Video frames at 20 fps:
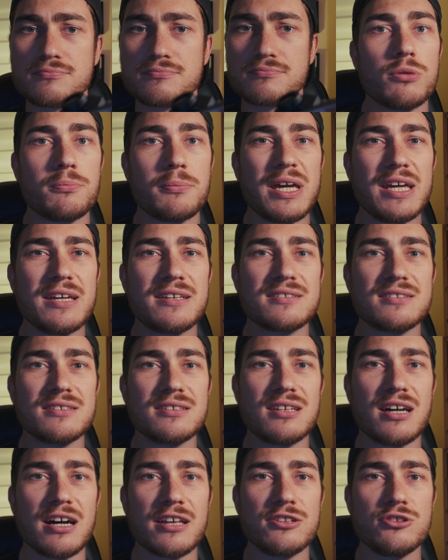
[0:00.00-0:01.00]
What makes
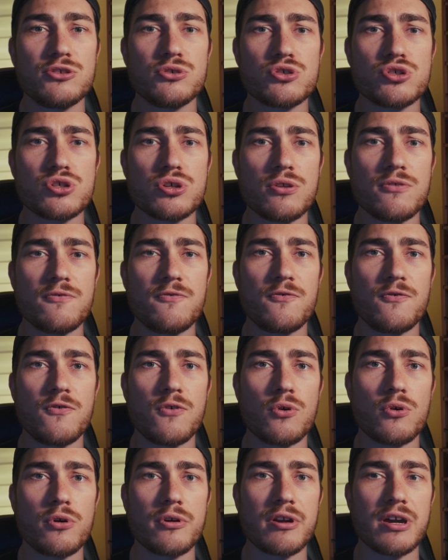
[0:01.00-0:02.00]
it unusual
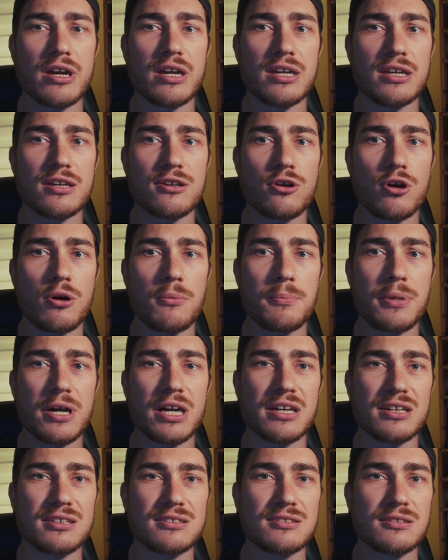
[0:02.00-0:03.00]
for a
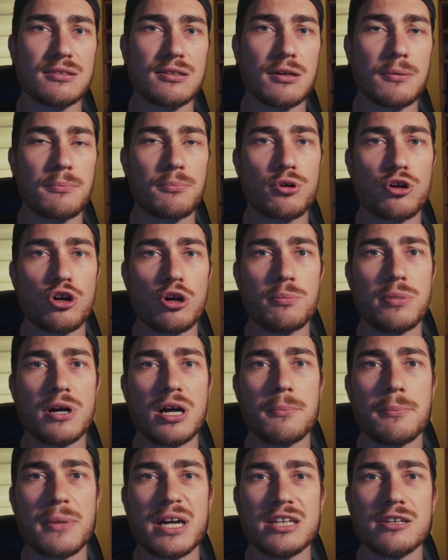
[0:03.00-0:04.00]
compact?
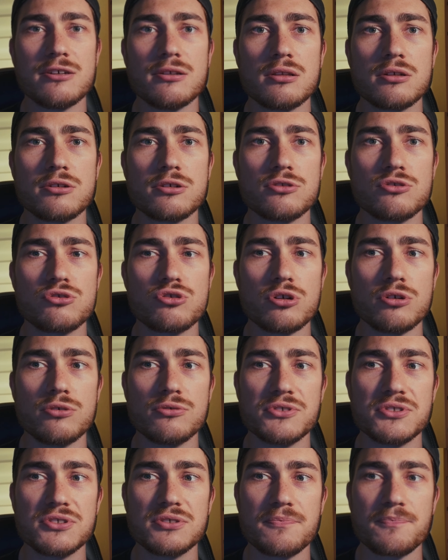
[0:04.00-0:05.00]
Proper manual
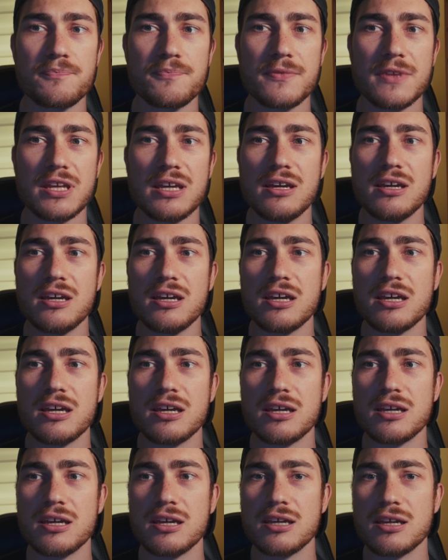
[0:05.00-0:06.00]
controls.
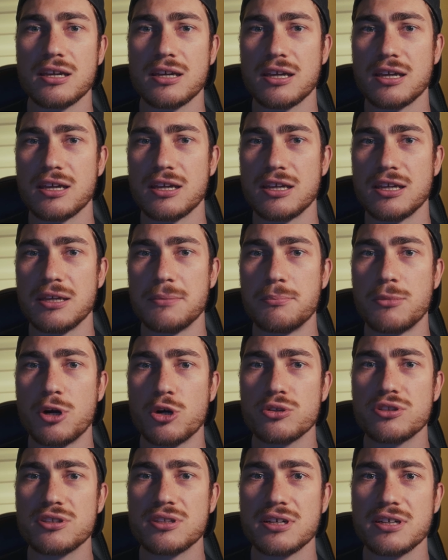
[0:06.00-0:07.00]
A
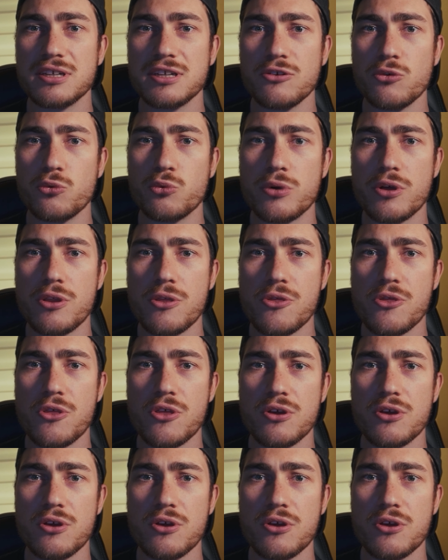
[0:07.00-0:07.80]
mode dial with